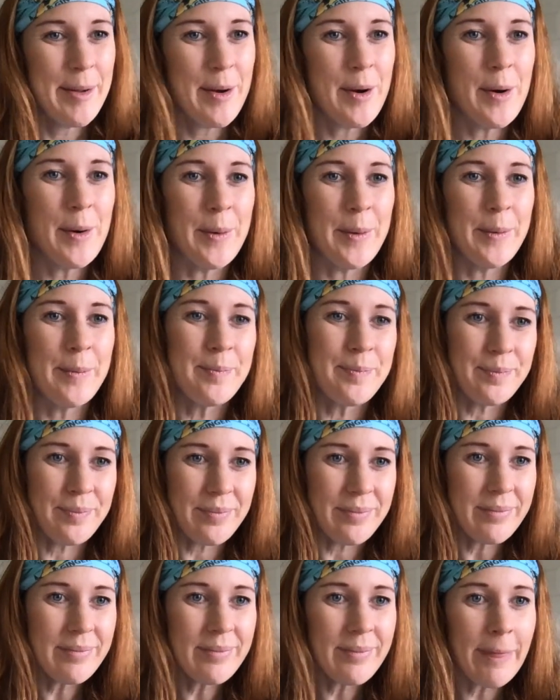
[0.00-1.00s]
Cool.
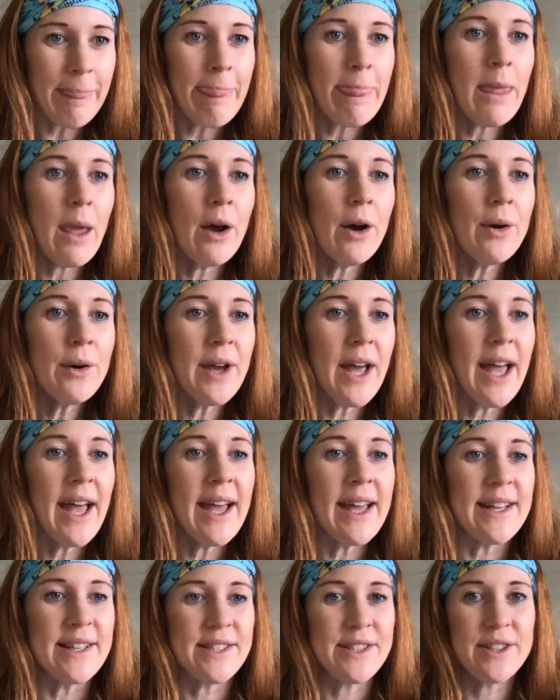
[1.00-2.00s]

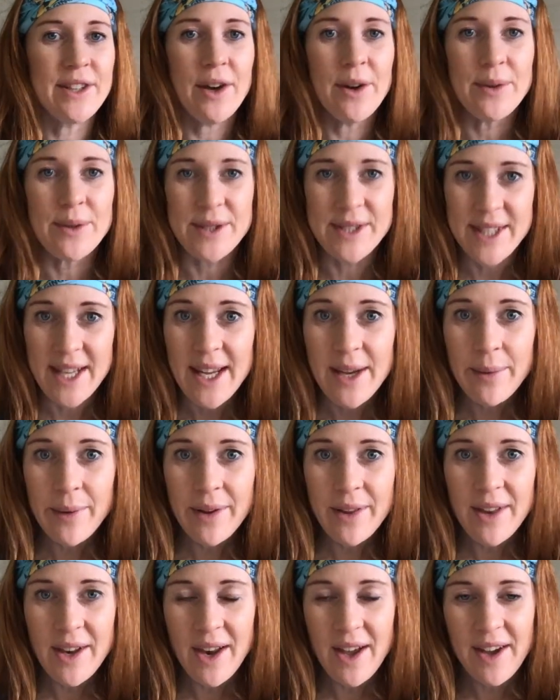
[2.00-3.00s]
Okay, so see you
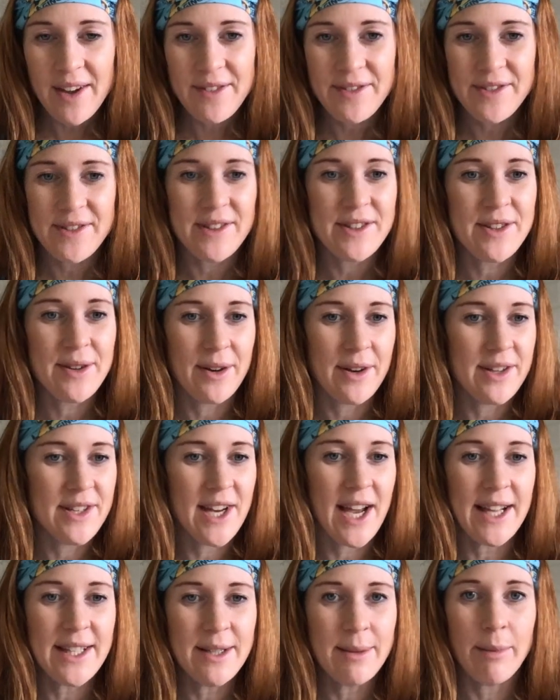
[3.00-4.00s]
on the live
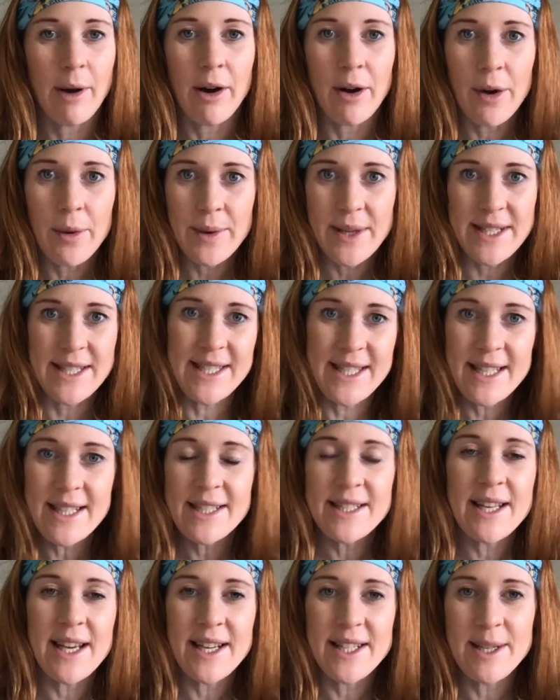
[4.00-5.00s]
chat tomorrow. It's
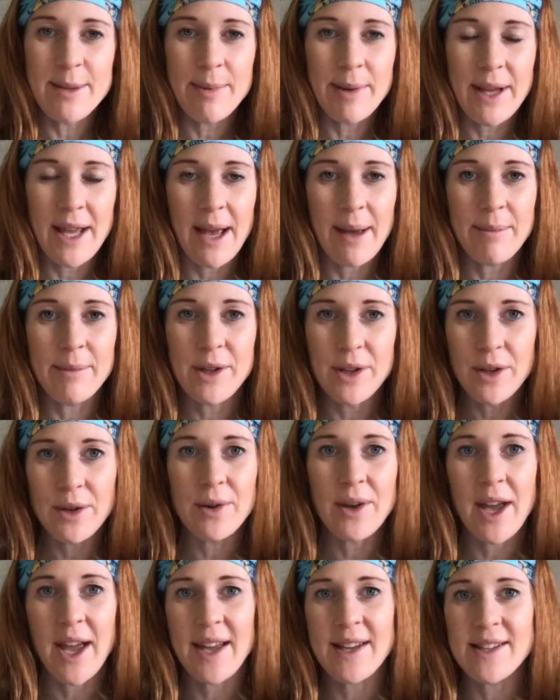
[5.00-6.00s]
6:30 p.m.
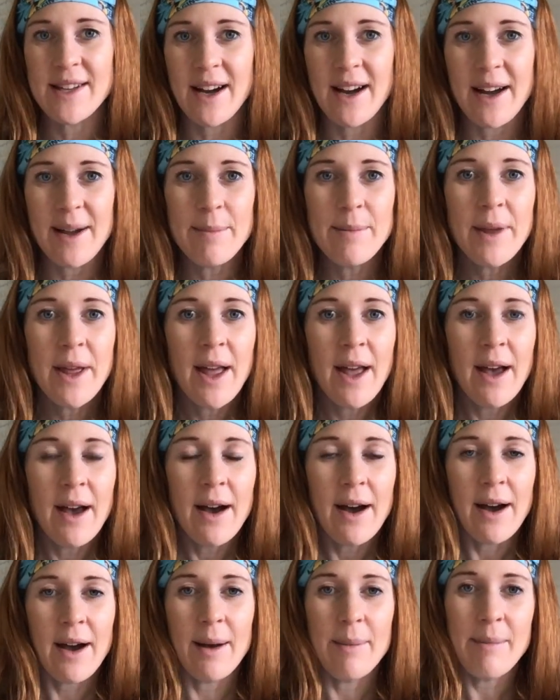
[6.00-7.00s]
UK time,
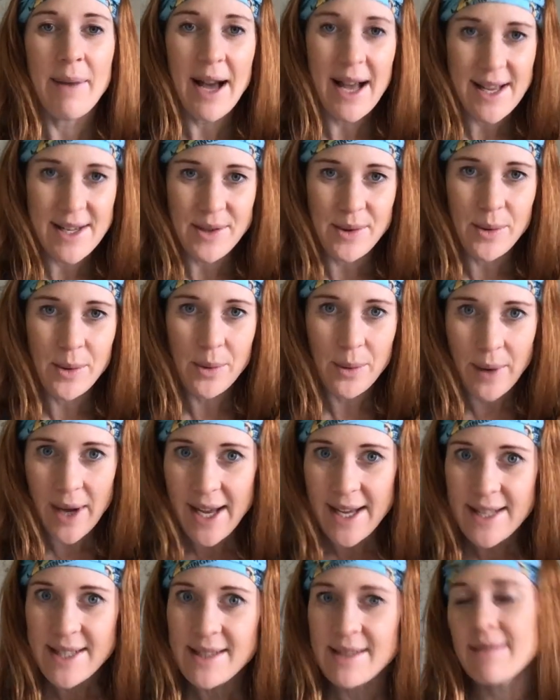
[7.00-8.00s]
as
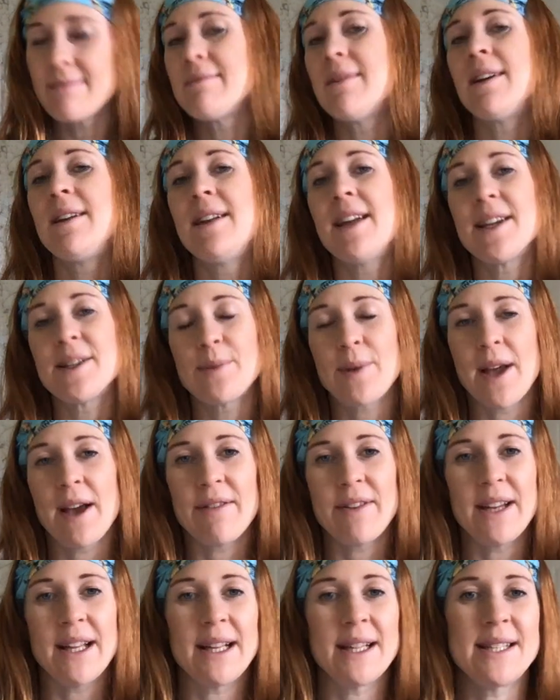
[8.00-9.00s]
always, unless we
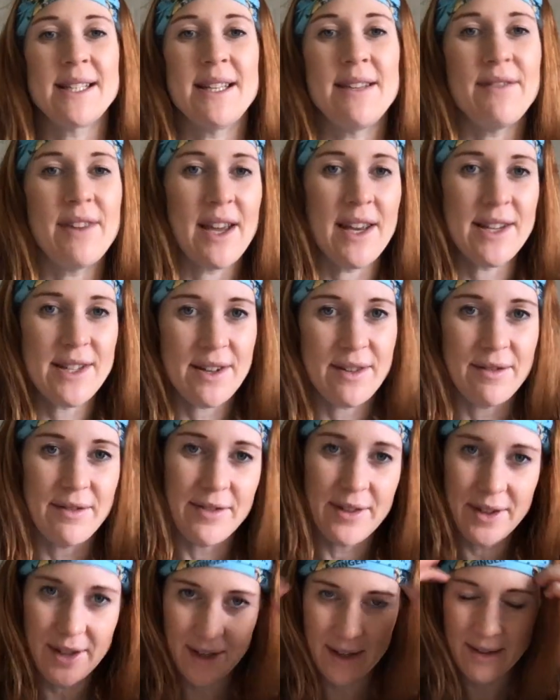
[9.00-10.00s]
have a little deviation
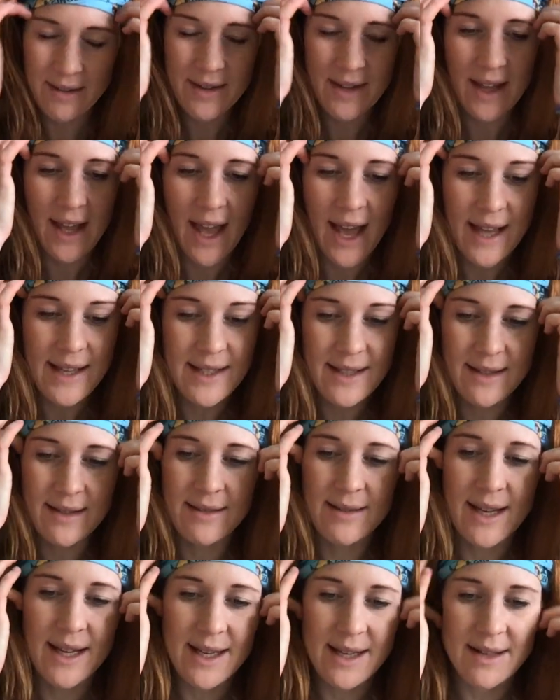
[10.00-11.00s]
for the
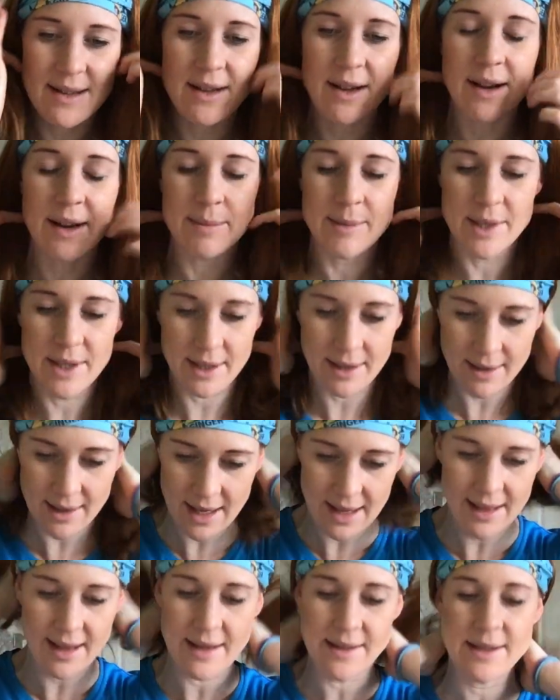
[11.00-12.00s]
guest needing time to
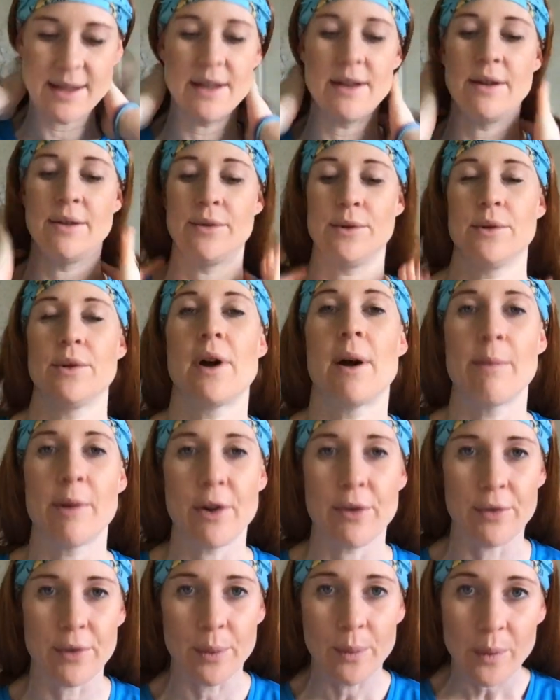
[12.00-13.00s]
eat their dinner or come
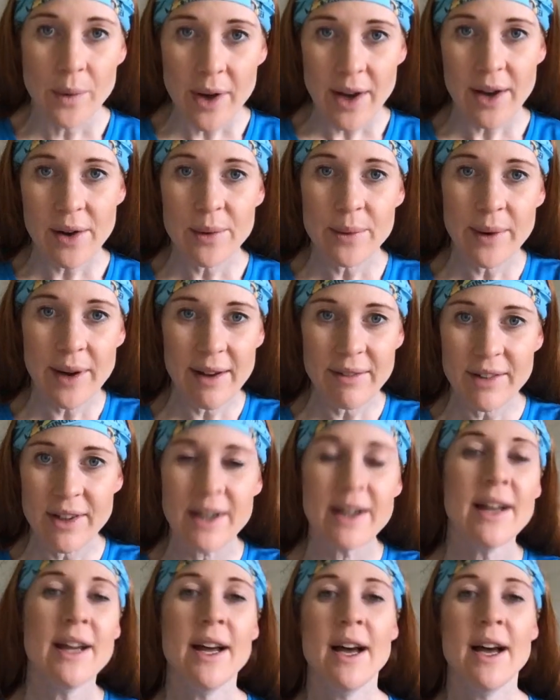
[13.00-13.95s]
home from work or whatever.